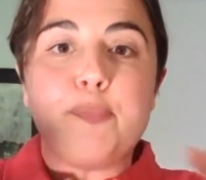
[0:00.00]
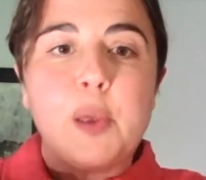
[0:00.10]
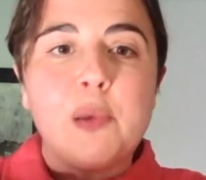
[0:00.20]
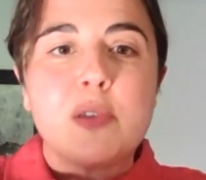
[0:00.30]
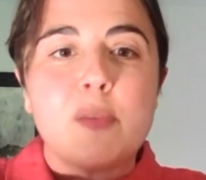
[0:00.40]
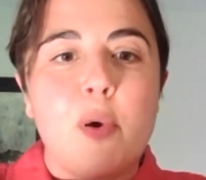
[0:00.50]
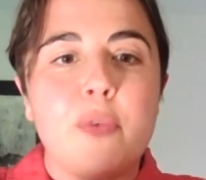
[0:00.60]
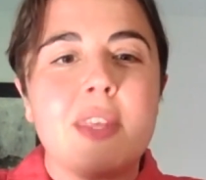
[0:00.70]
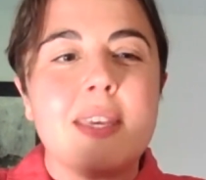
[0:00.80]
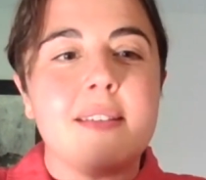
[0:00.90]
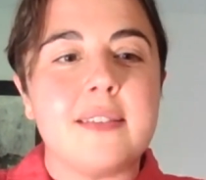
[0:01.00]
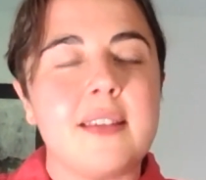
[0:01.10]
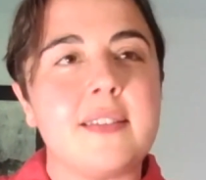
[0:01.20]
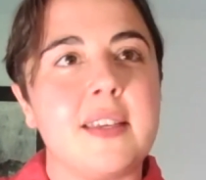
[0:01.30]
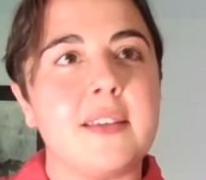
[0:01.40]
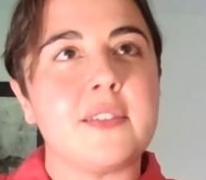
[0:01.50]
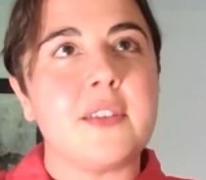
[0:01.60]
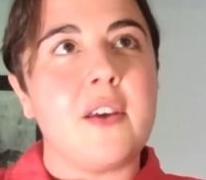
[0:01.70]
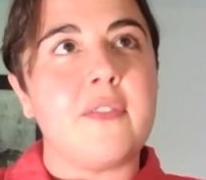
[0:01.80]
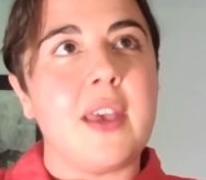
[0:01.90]
build upon the existing
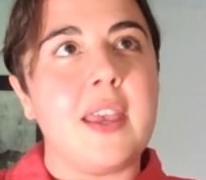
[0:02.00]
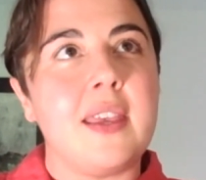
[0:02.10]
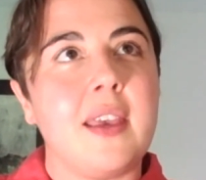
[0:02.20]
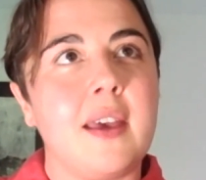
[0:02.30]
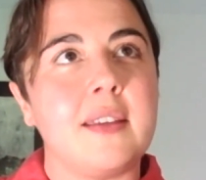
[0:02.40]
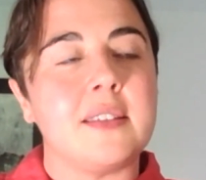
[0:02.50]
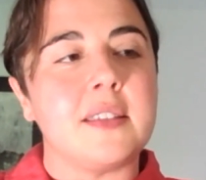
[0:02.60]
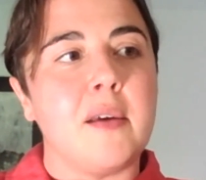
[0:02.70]
survey and